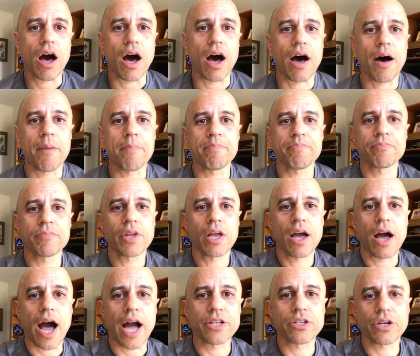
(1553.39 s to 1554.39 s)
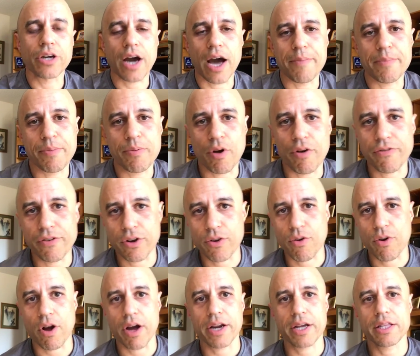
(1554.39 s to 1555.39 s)
I took ibuprofen
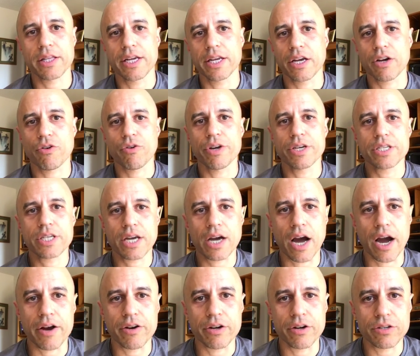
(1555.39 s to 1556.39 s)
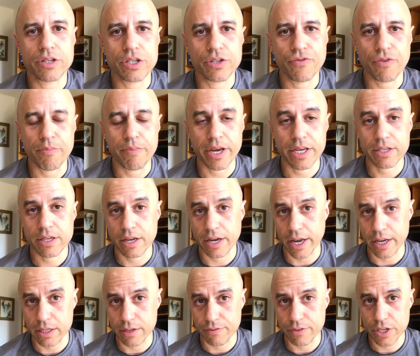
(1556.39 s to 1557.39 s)
chronically at increasing higher doses for mixed
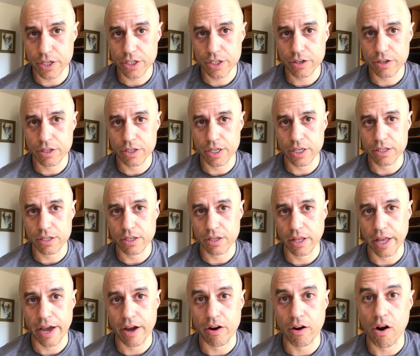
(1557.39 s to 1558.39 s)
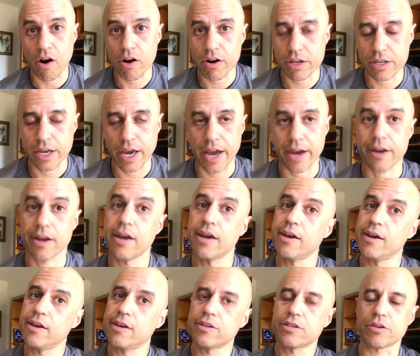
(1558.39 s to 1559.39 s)
connective tissue disease until I had a heart attack.
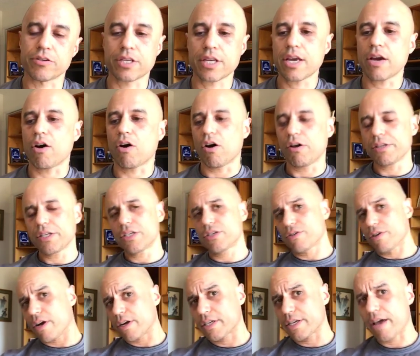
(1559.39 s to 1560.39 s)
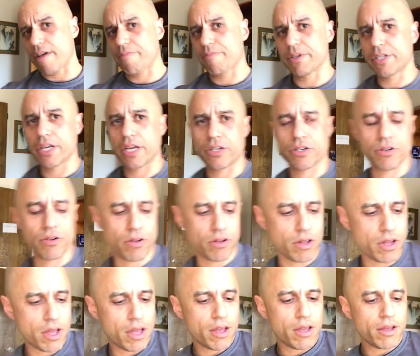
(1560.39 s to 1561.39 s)
So see, all these drugs have
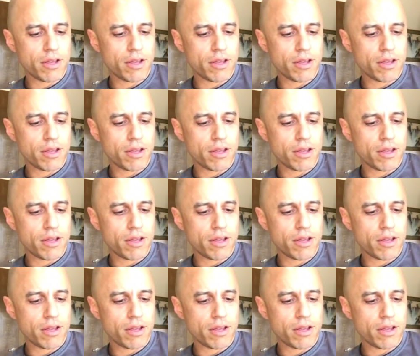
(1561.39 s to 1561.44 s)
potential